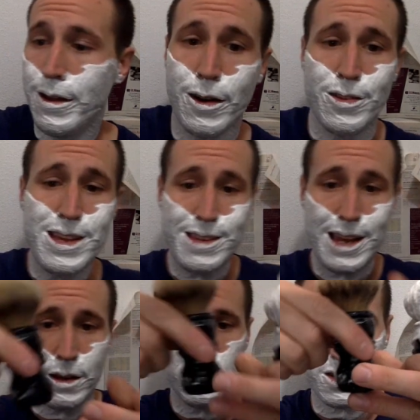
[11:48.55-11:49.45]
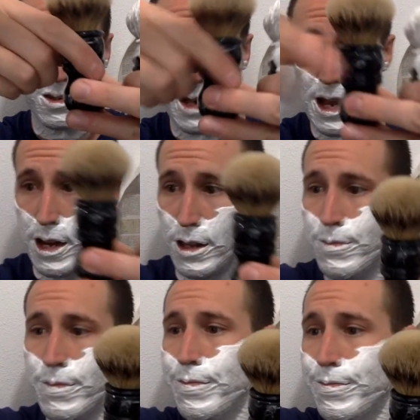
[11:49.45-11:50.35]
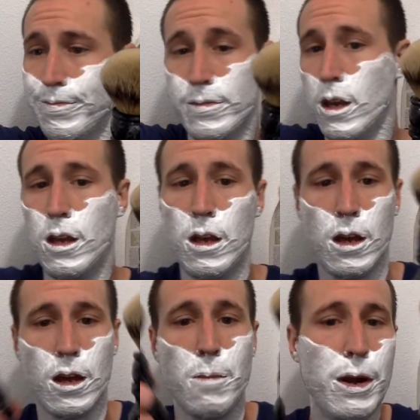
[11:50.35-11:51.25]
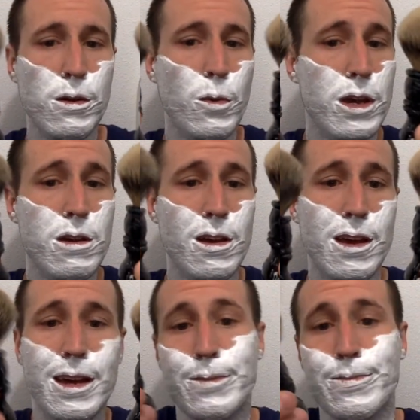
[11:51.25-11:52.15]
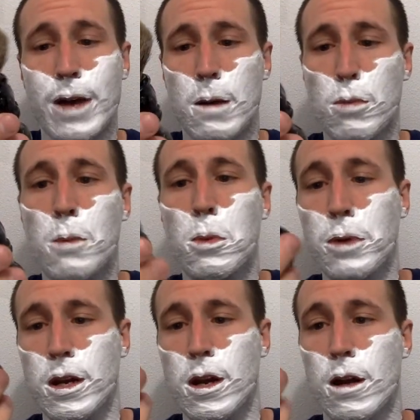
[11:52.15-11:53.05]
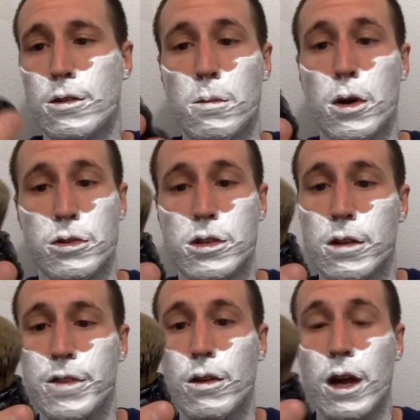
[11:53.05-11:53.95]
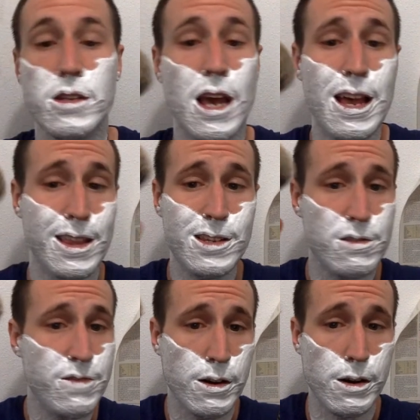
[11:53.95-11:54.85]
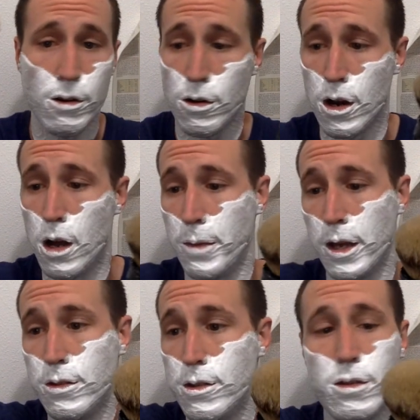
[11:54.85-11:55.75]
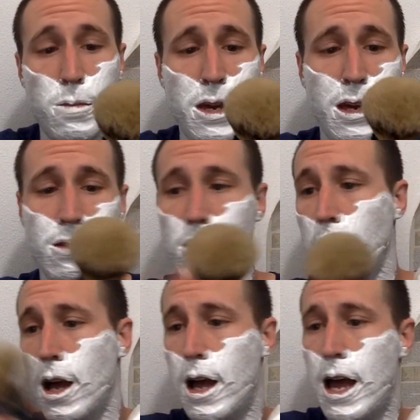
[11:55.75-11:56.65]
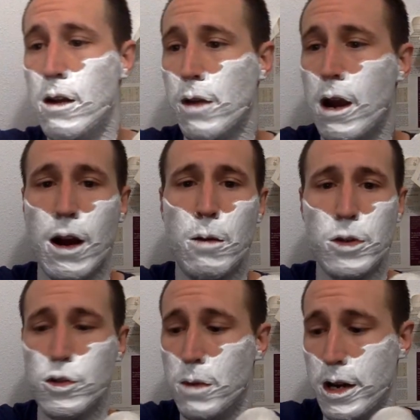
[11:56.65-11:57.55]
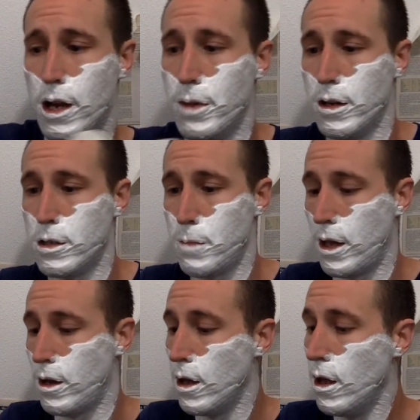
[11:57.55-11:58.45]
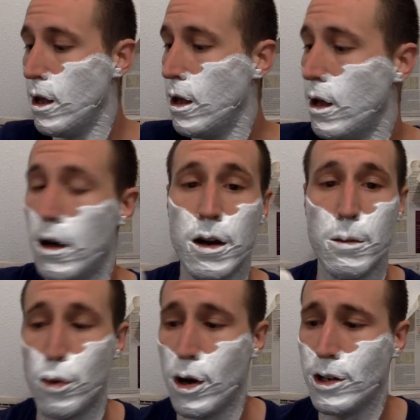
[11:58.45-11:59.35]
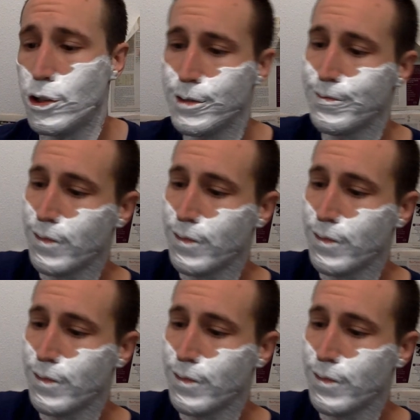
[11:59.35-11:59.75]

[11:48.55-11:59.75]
Are these handles exciting? Compared to what you can get, probably not to most of you guys. This is very ergonomic. So to me, it's like, I don't care how much money I'm going to spend on a brush.